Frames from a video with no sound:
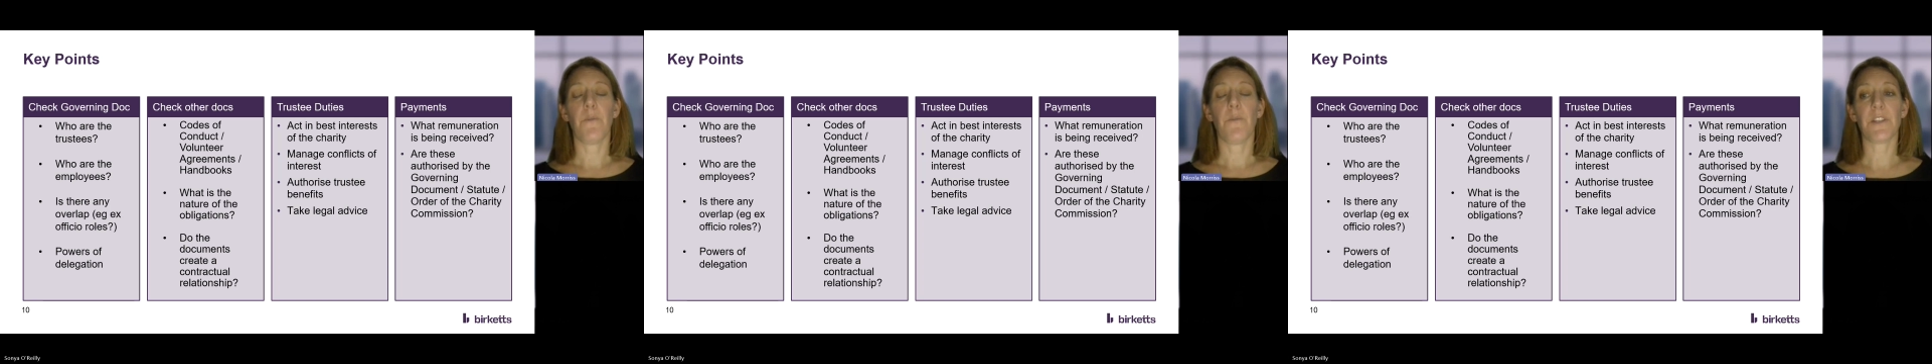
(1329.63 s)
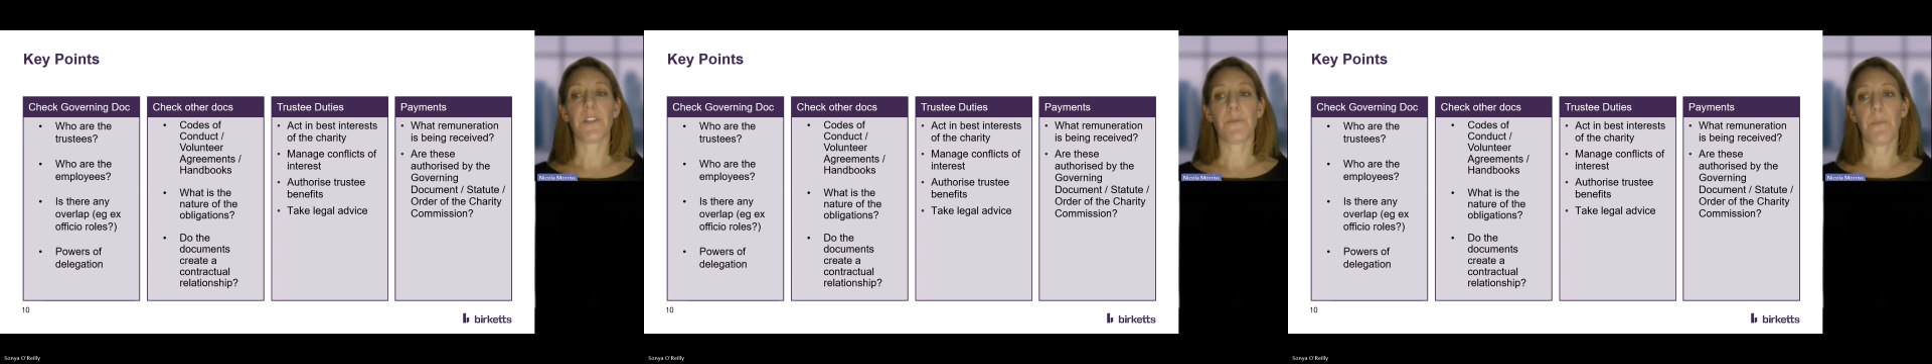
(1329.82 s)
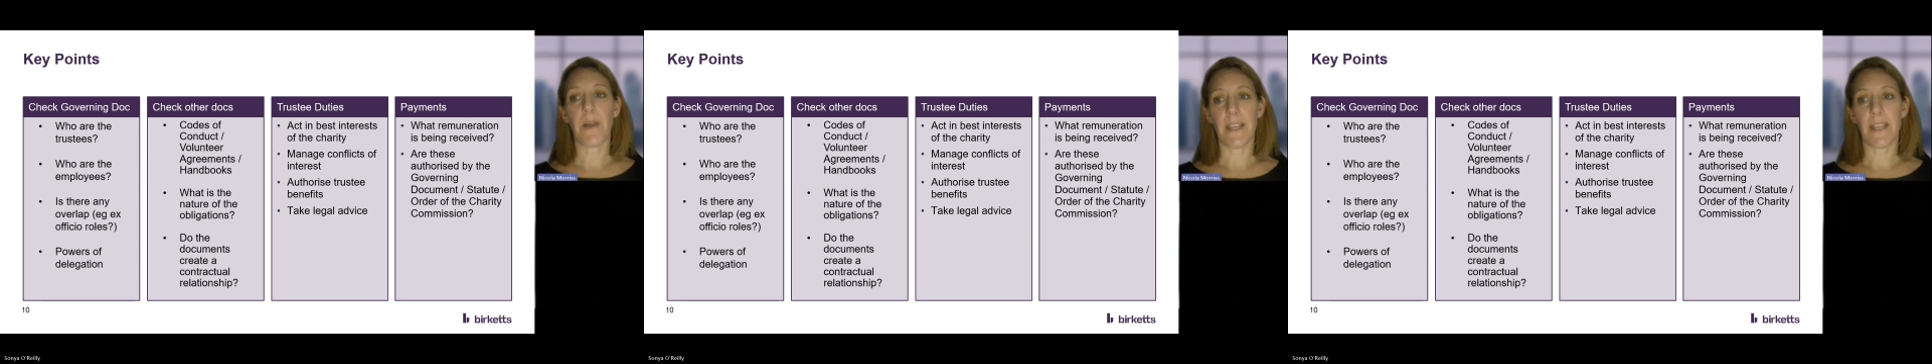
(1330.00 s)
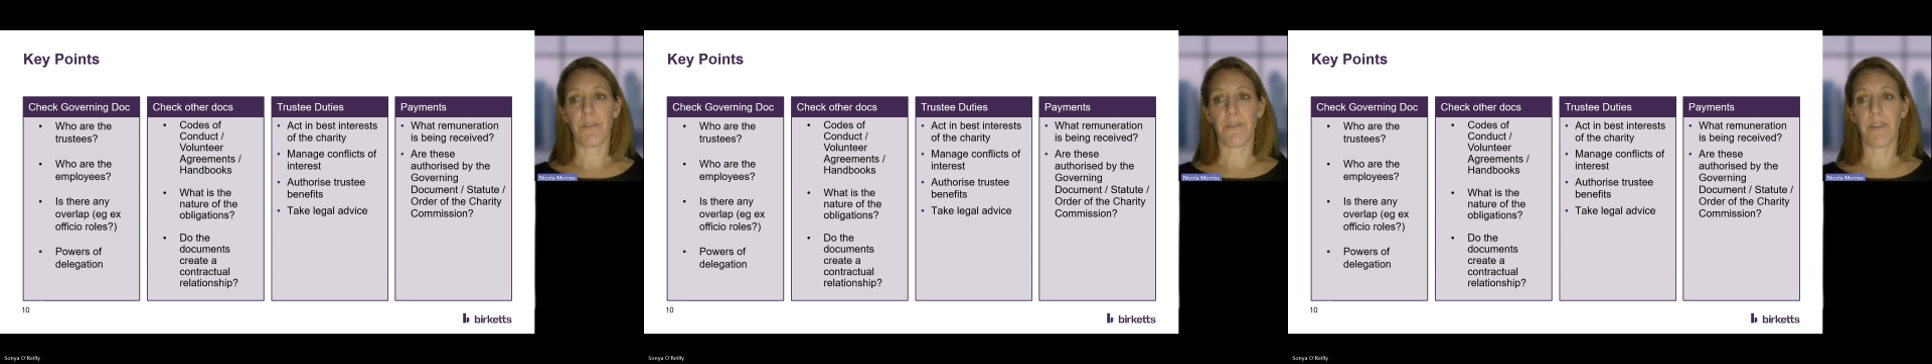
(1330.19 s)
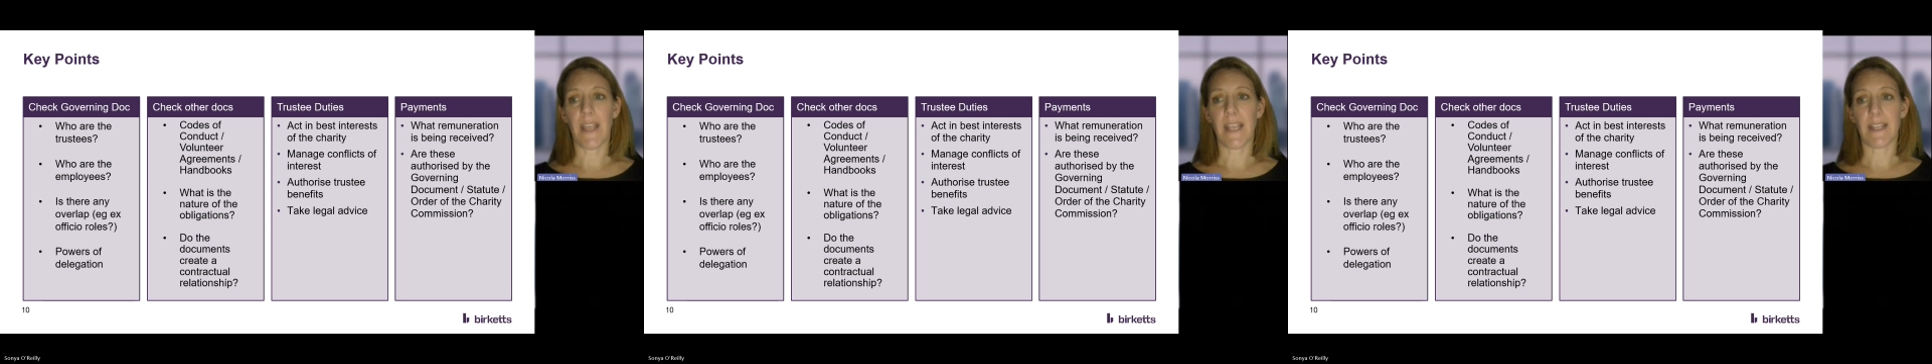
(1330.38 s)
which might
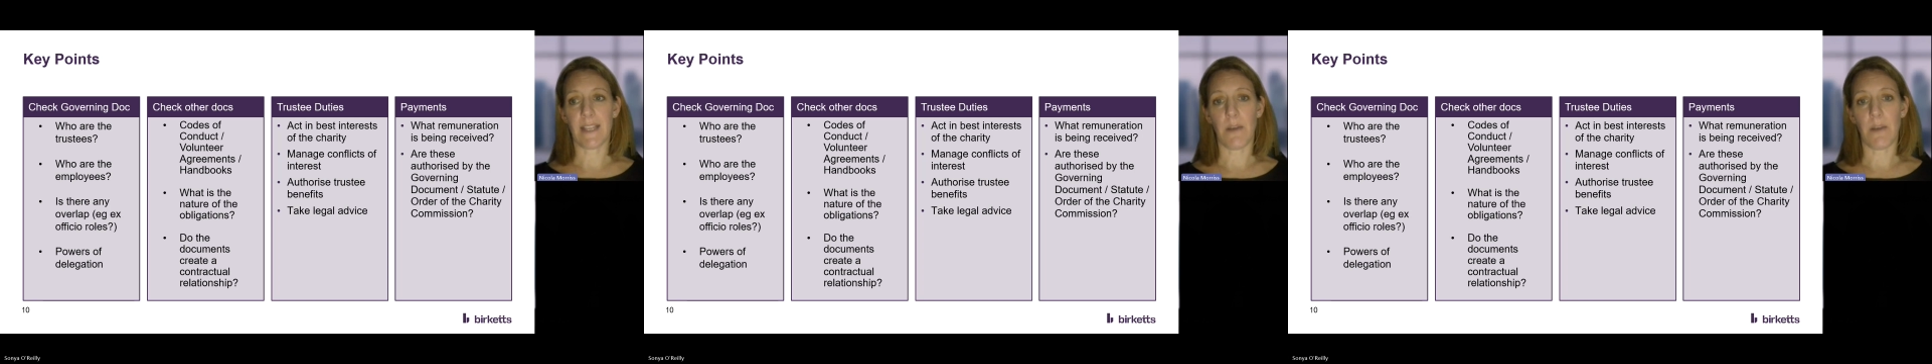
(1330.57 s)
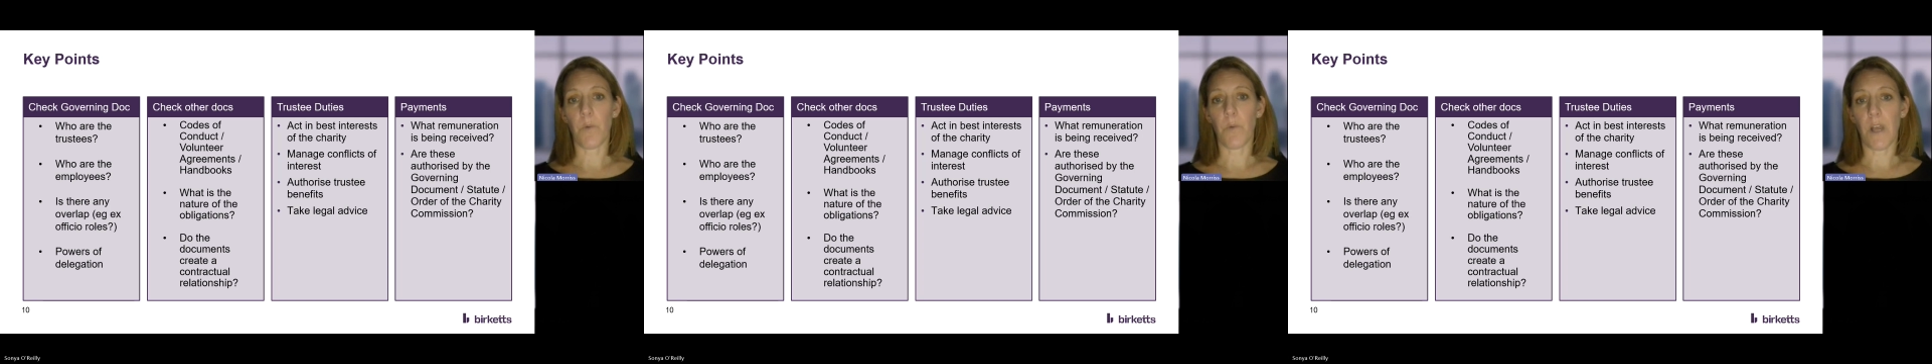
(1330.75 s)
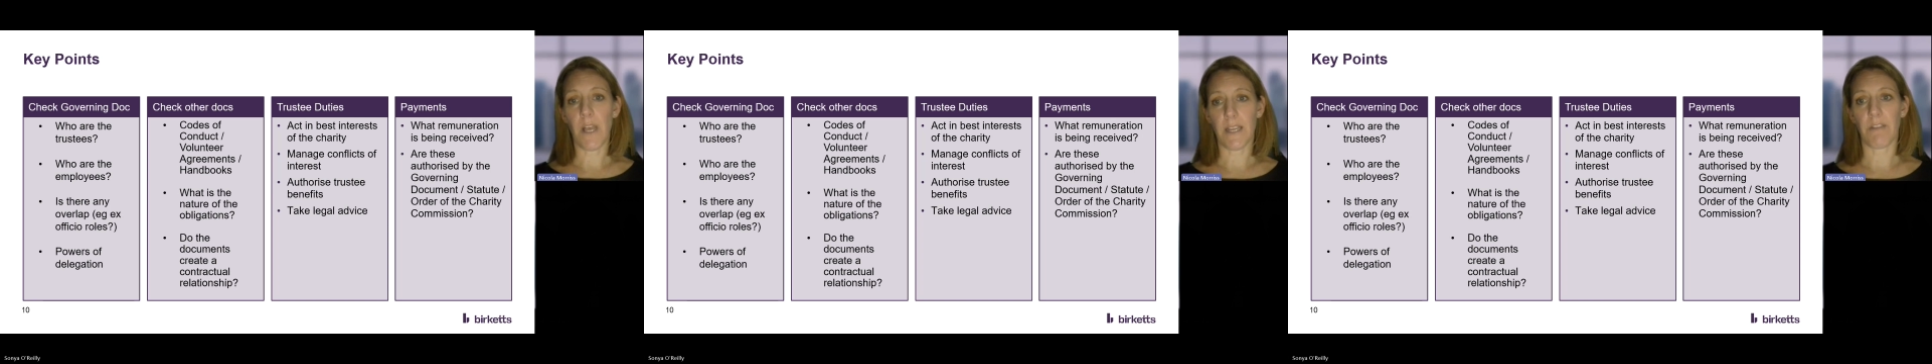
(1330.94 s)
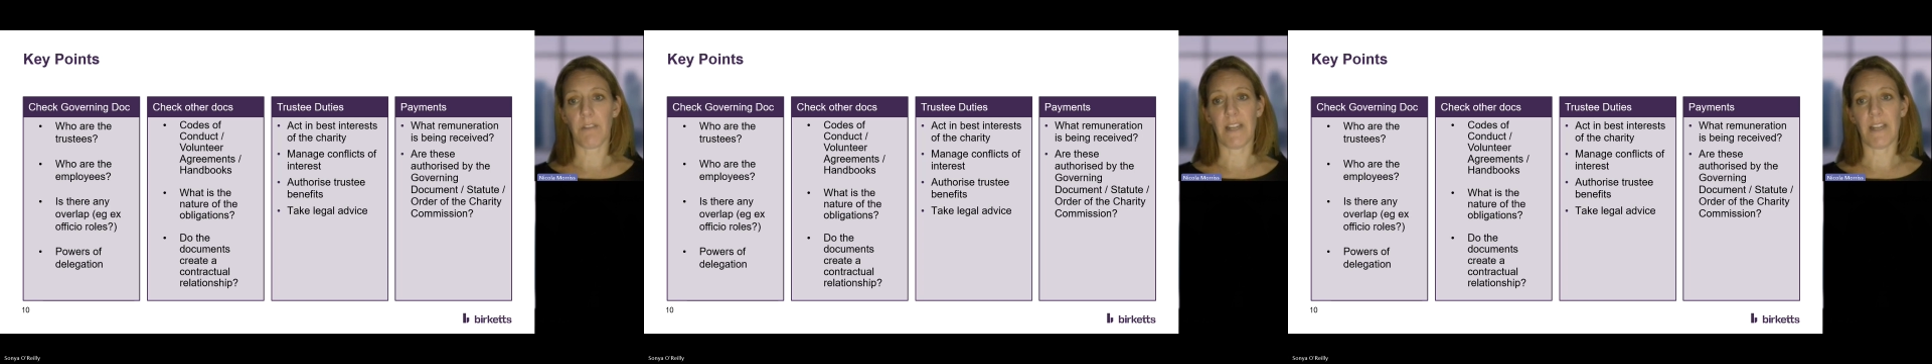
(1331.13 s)
create that worker